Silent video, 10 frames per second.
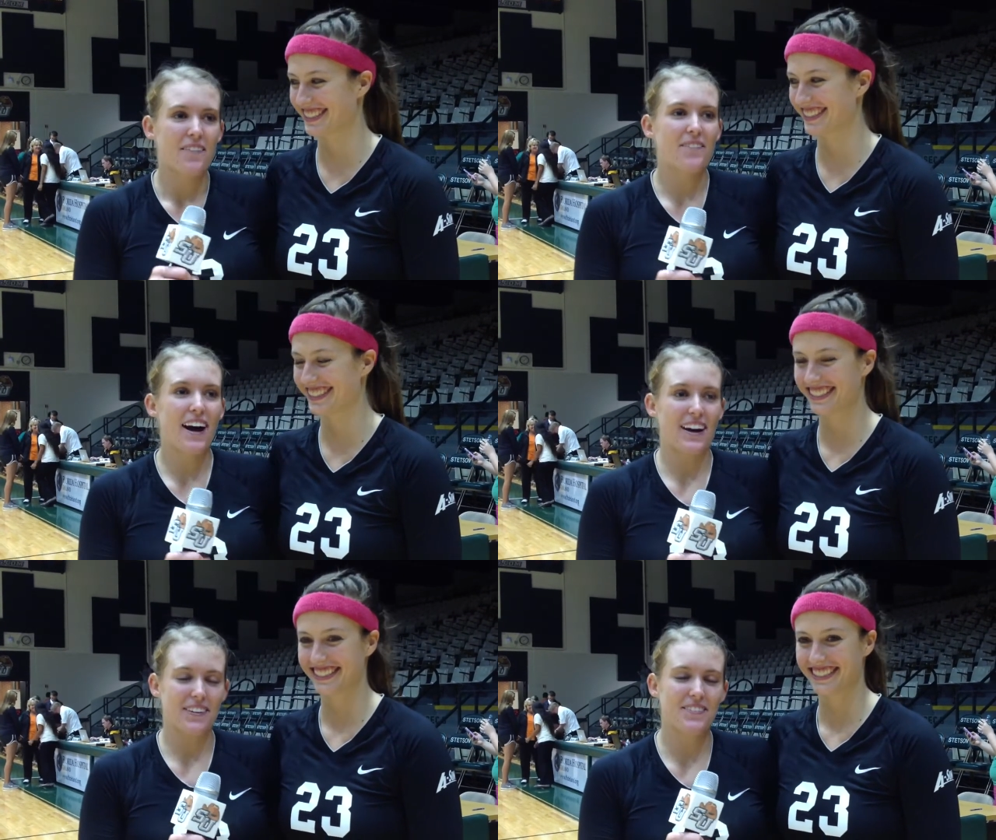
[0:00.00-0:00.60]

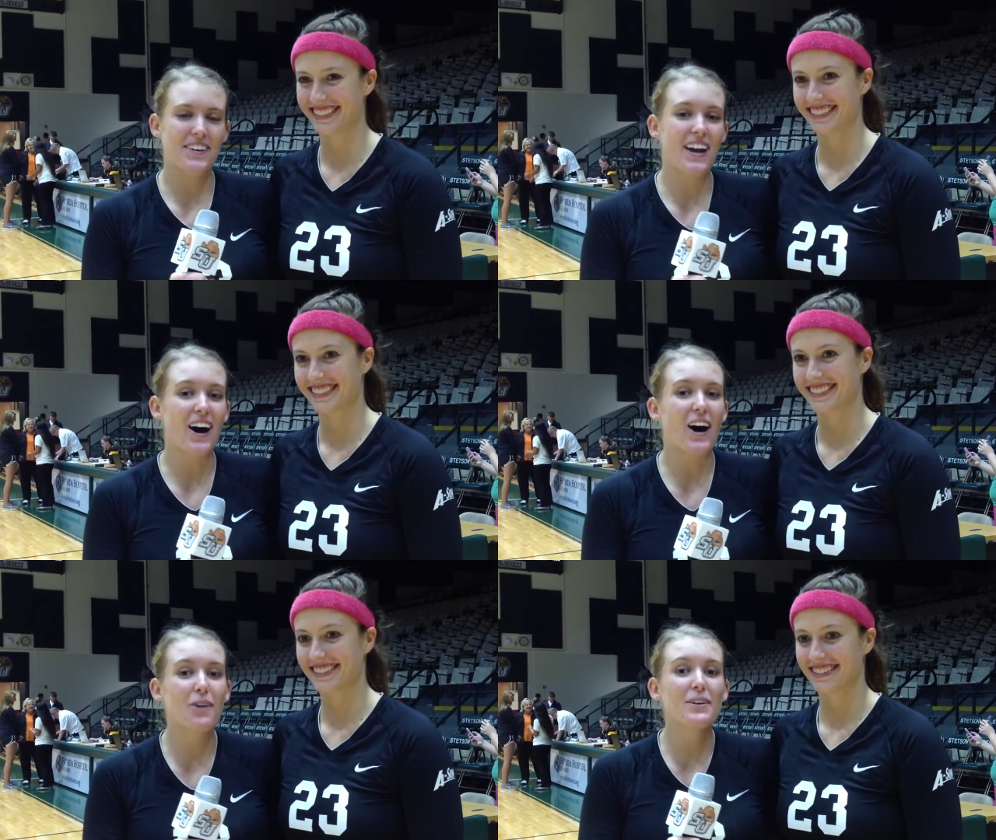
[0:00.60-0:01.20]
Speaker 1: well, we
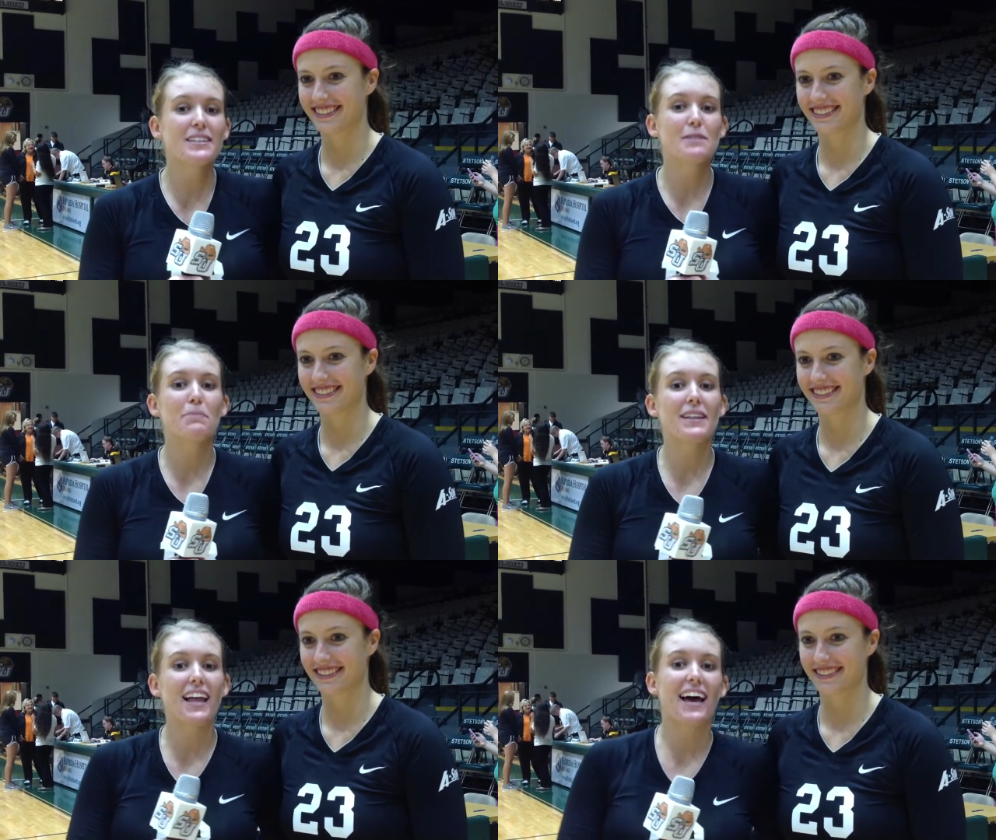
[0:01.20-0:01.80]

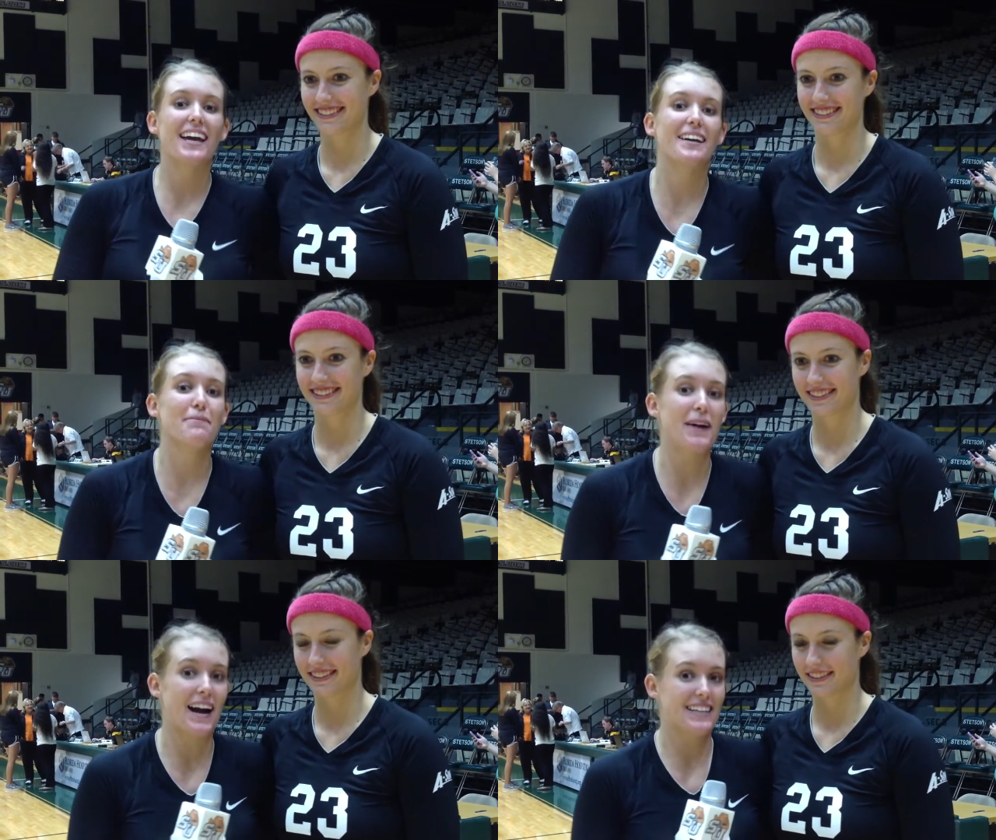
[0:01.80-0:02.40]
always play
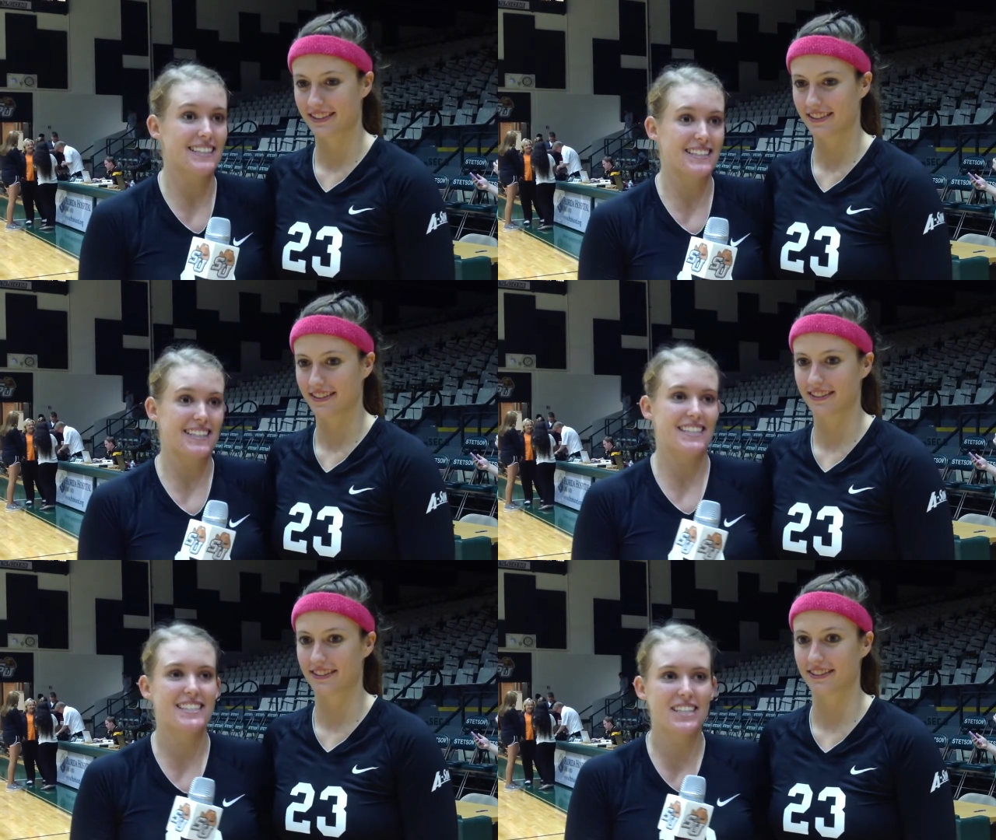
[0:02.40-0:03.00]
and
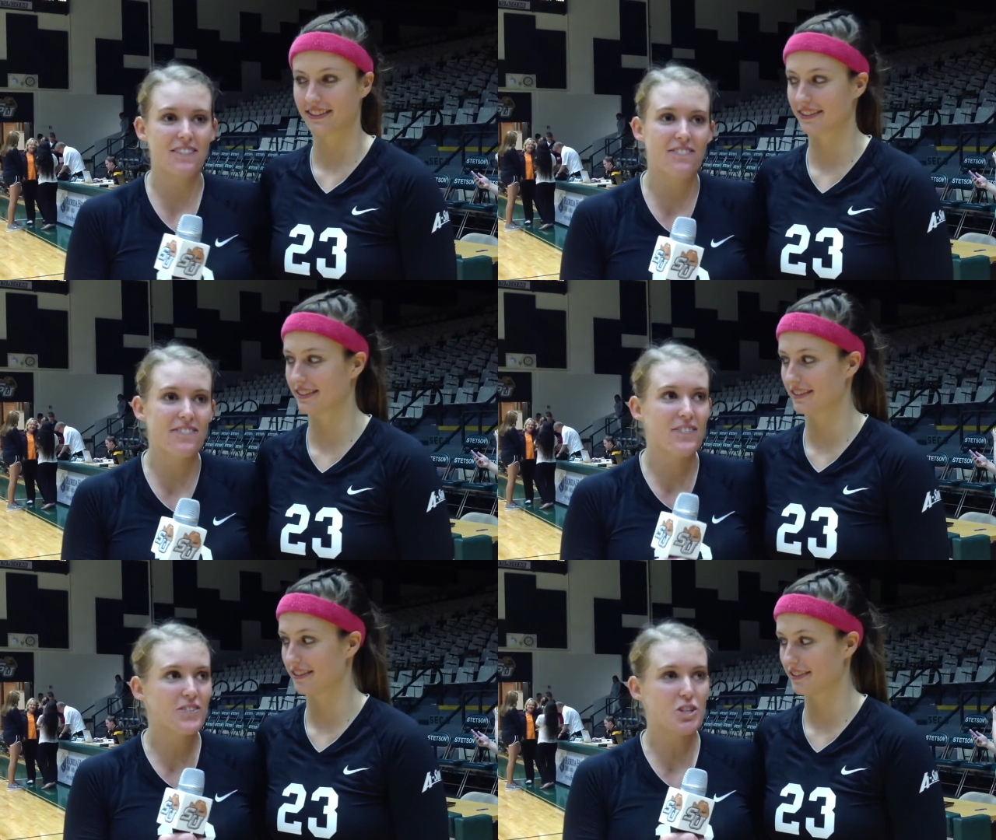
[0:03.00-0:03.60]
practice these
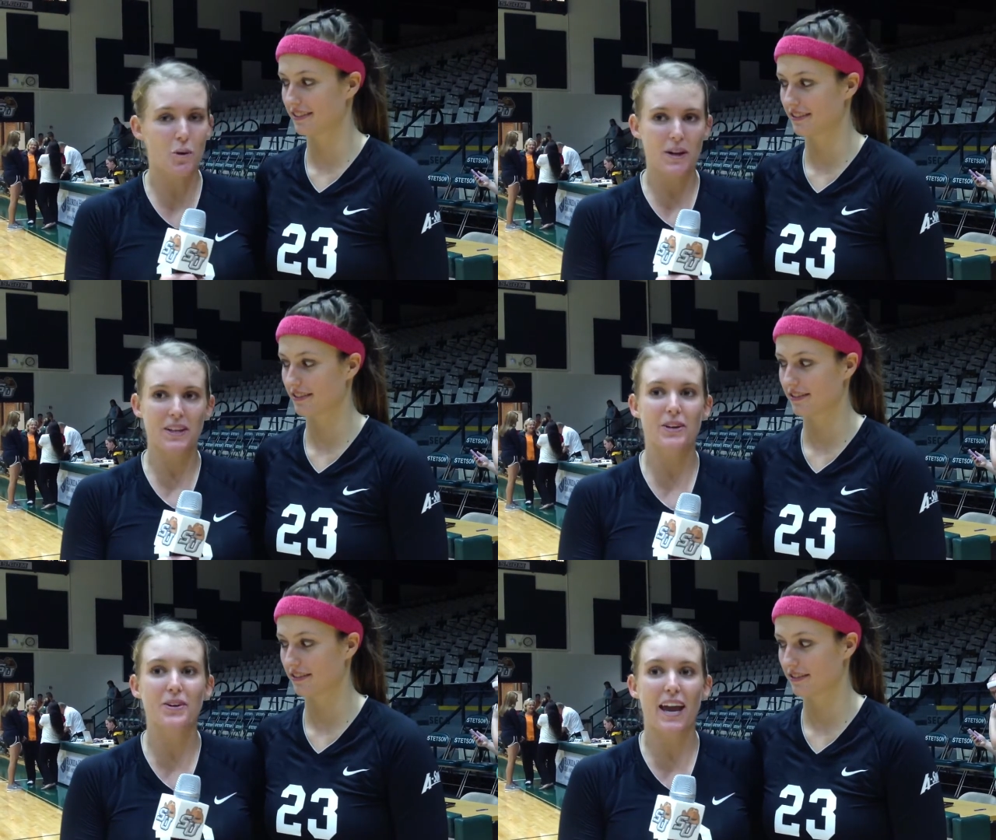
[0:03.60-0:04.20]

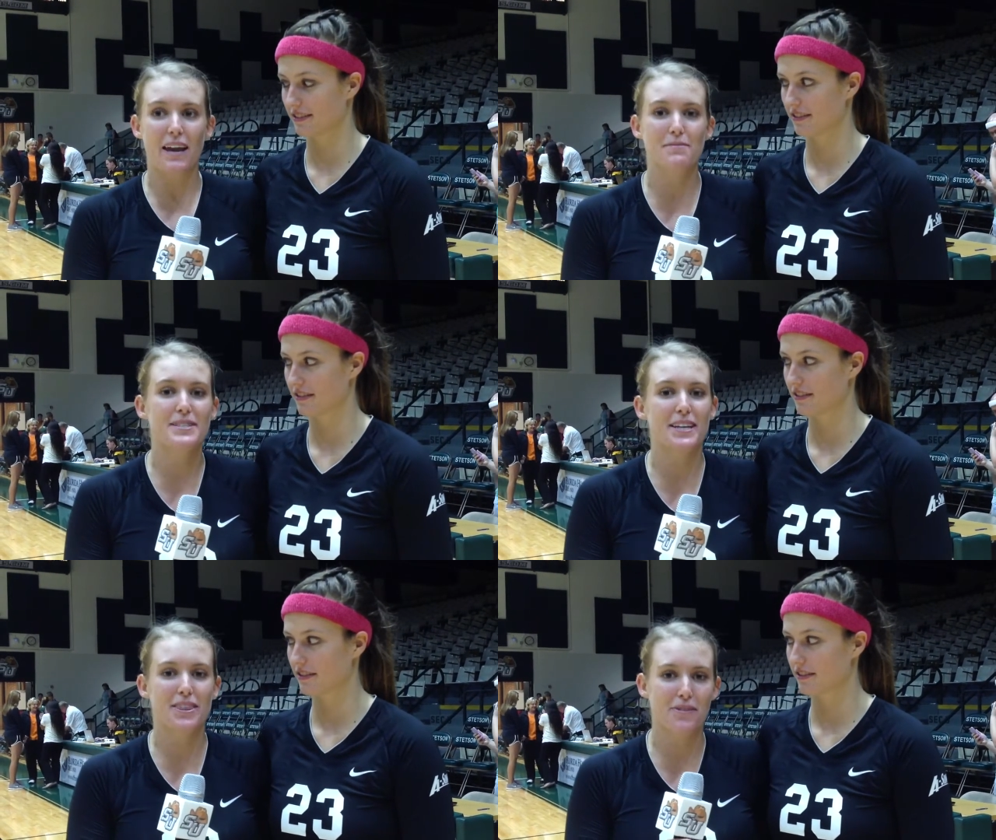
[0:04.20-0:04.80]
short little
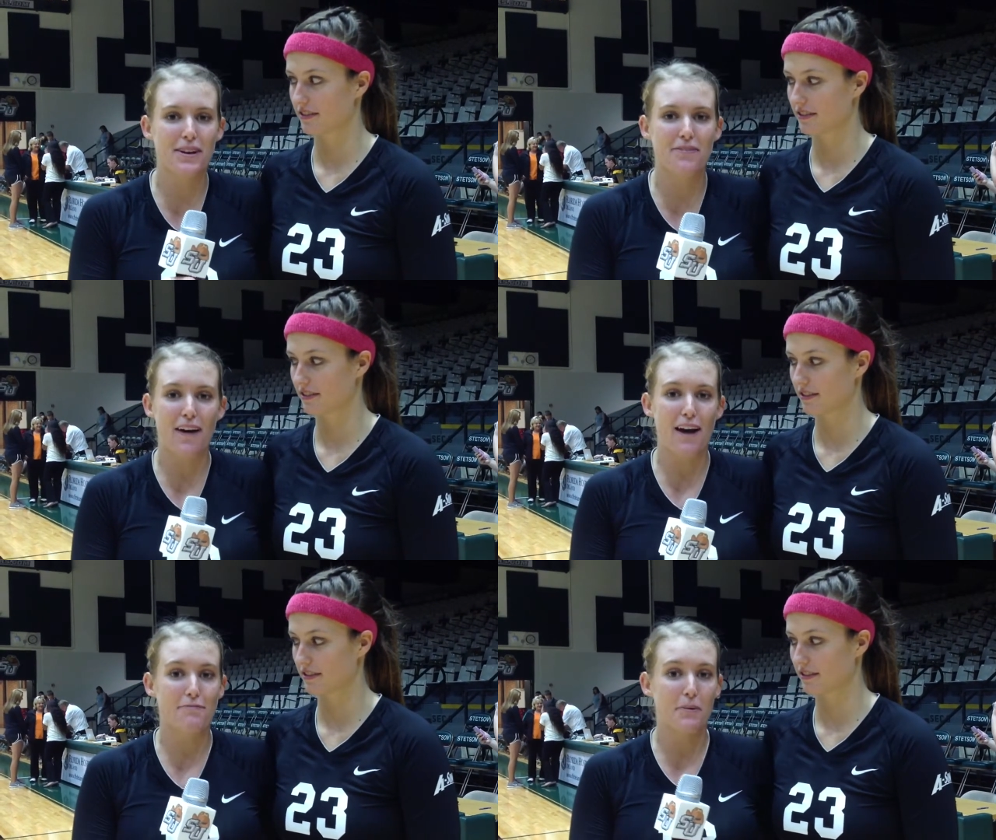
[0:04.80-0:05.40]
games to three to
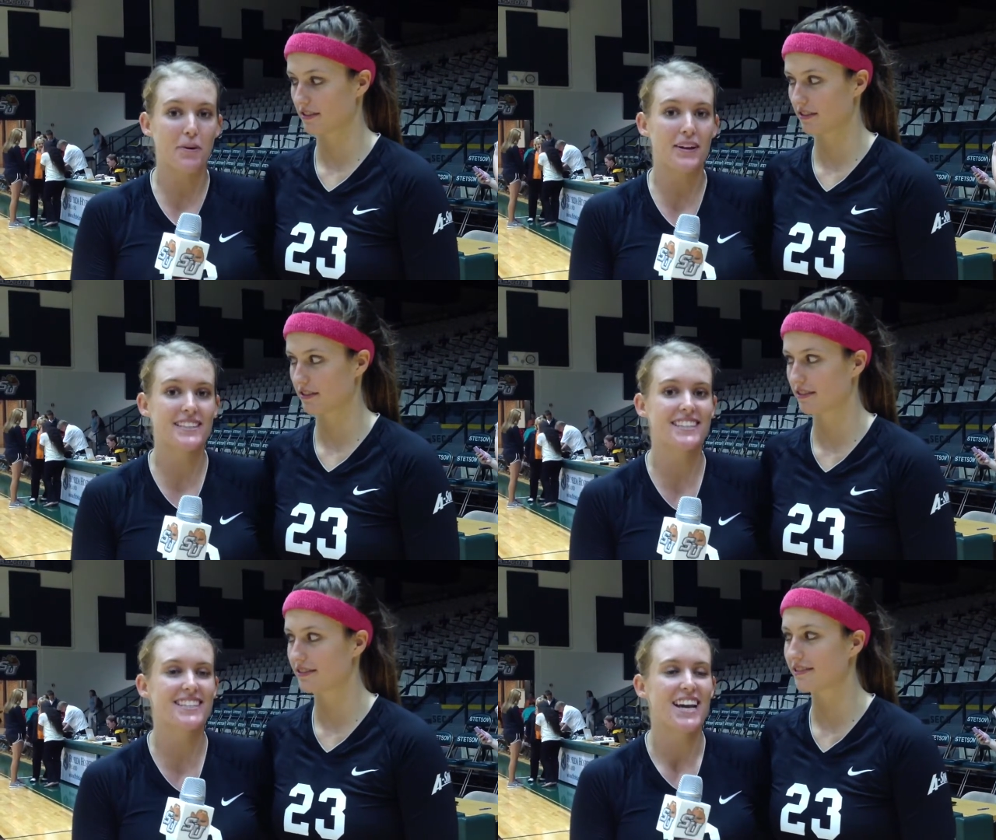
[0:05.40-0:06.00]
five
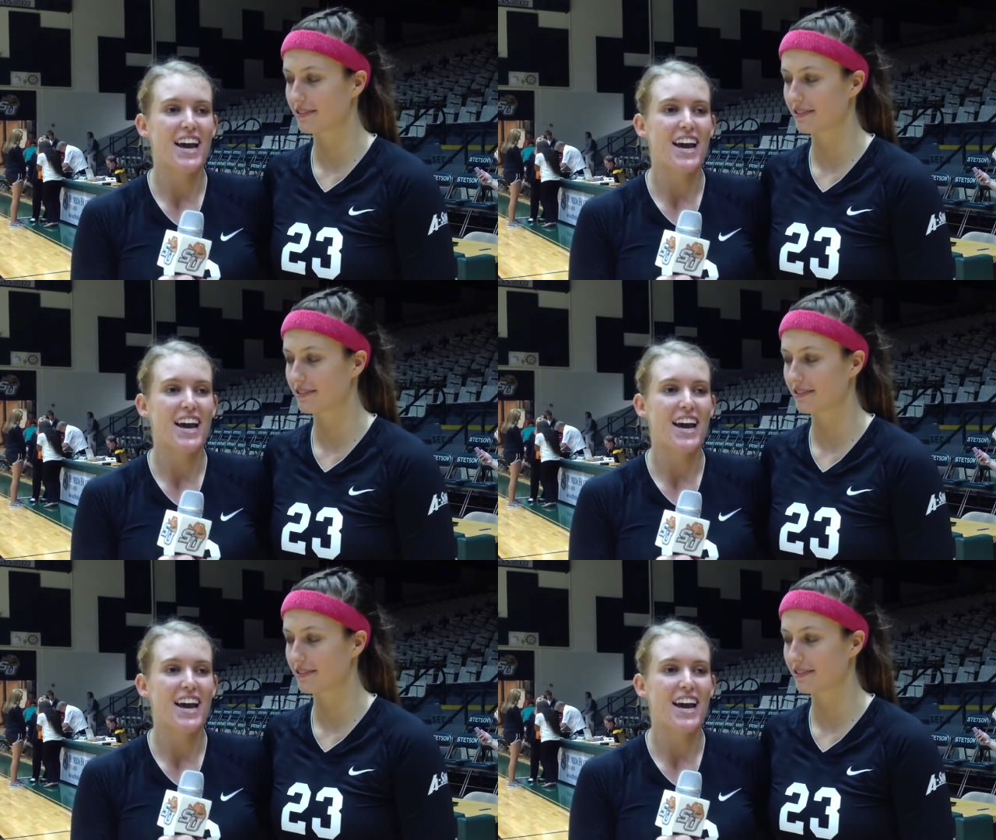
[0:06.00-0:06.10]
points.